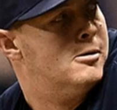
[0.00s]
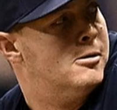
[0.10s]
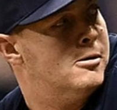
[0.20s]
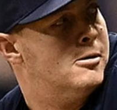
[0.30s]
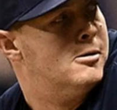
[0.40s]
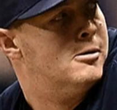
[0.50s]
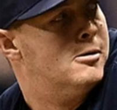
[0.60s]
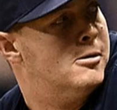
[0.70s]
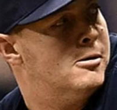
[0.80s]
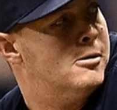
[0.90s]

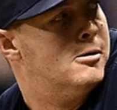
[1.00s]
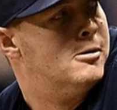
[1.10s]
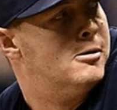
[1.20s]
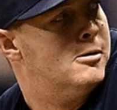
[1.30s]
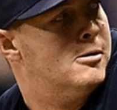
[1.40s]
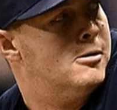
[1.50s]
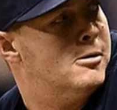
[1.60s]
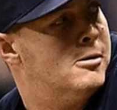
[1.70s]
Nobody speaks.